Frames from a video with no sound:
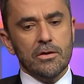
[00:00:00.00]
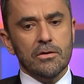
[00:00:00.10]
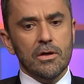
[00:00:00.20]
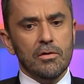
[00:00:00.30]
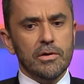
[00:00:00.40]

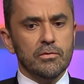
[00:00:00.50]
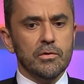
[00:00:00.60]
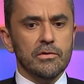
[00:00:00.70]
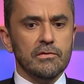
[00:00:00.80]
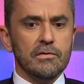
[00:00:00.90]
You know, it
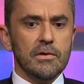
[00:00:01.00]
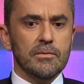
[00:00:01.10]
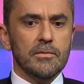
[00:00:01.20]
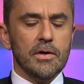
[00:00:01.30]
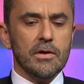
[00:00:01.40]
was
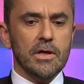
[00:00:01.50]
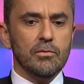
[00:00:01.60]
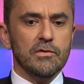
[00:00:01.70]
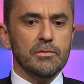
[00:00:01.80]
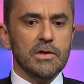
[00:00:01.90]

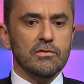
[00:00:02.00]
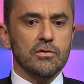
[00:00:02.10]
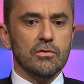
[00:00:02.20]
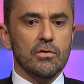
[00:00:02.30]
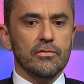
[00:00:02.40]
a
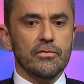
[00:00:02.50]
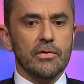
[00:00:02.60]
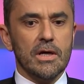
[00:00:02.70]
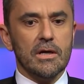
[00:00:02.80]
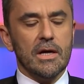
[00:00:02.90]
mixture of
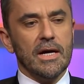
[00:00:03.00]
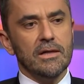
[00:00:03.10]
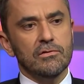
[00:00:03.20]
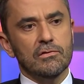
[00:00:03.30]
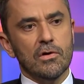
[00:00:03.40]

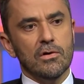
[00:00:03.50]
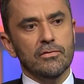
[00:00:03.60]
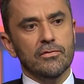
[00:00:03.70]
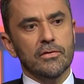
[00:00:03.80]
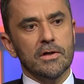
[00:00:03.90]

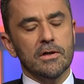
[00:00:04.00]
hands-off